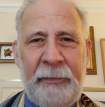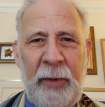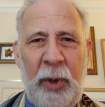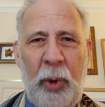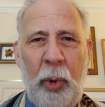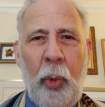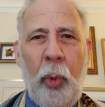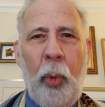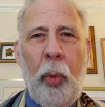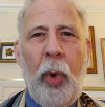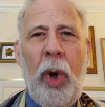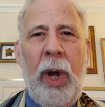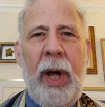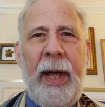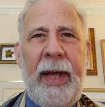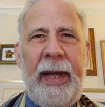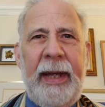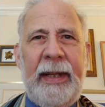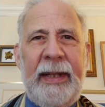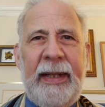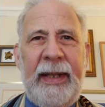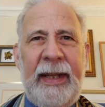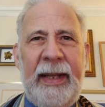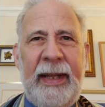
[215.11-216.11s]

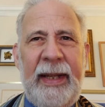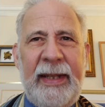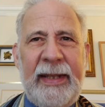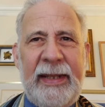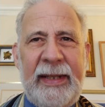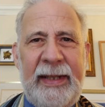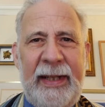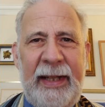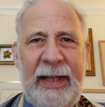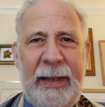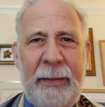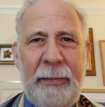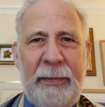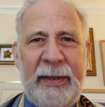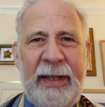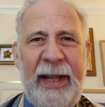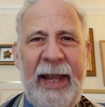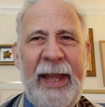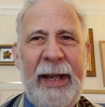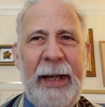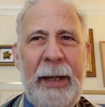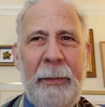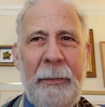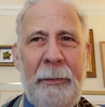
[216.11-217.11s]
Wine is deemed
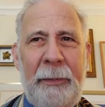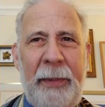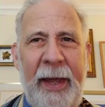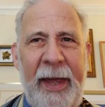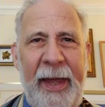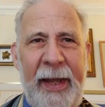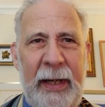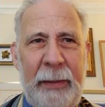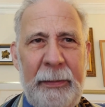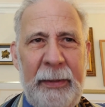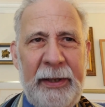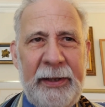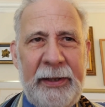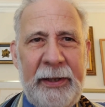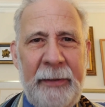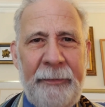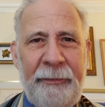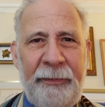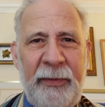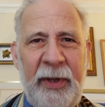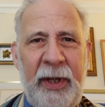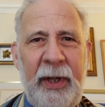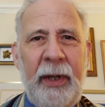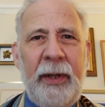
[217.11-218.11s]
an impediment
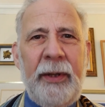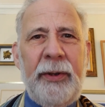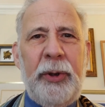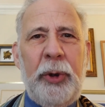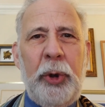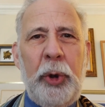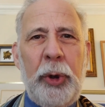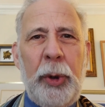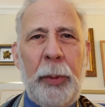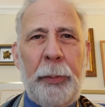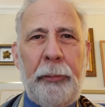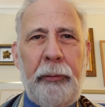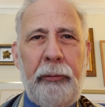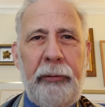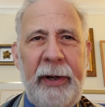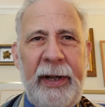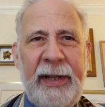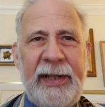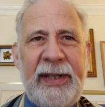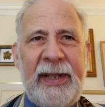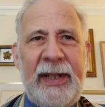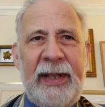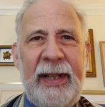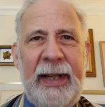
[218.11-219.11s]
to the
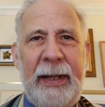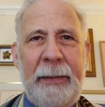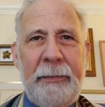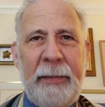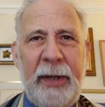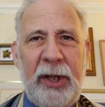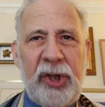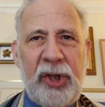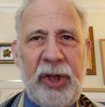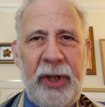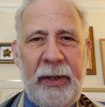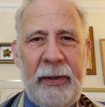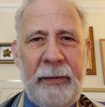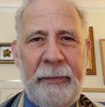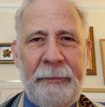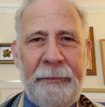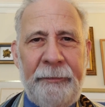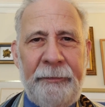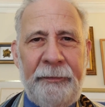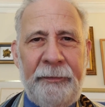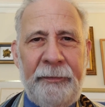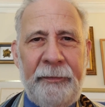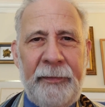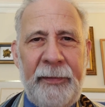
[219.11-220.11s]
priestly mission
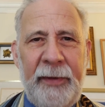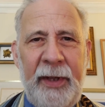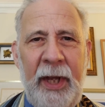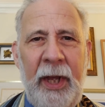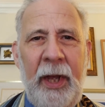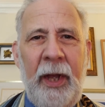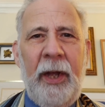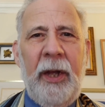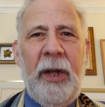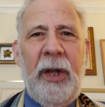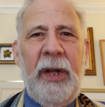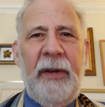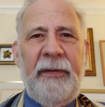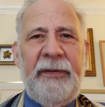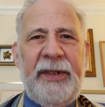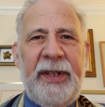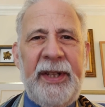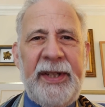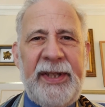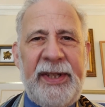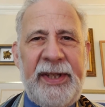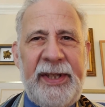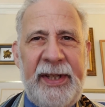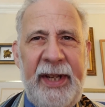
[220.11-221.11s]
of
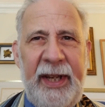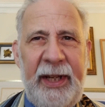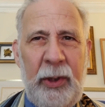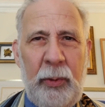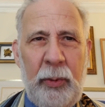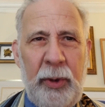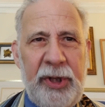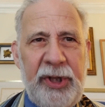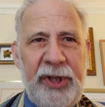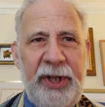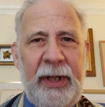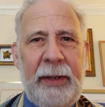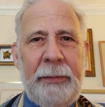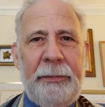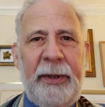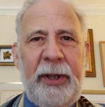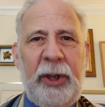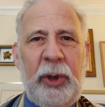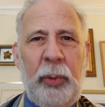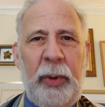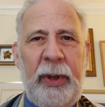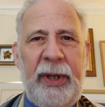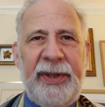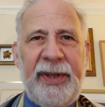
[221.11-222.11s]
distinguishing
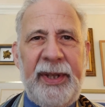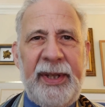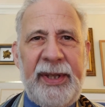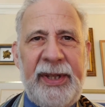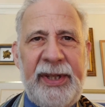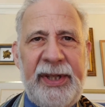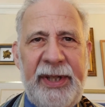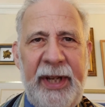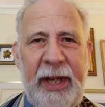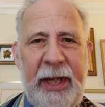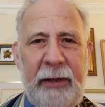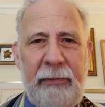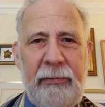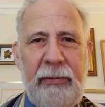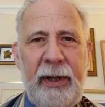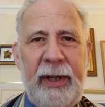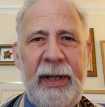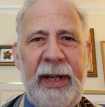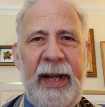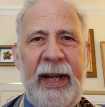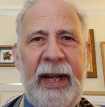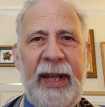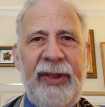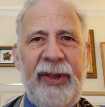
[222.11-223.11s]
between the
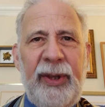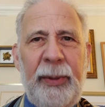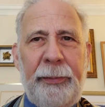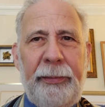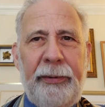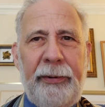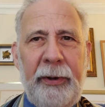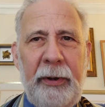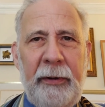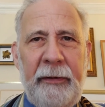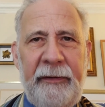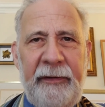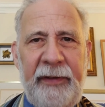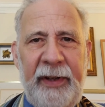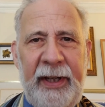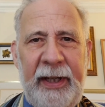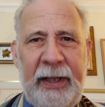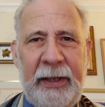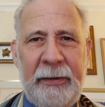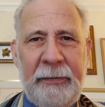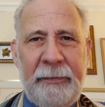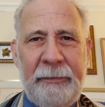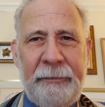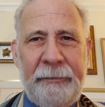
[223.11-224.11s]
sacred and the profane,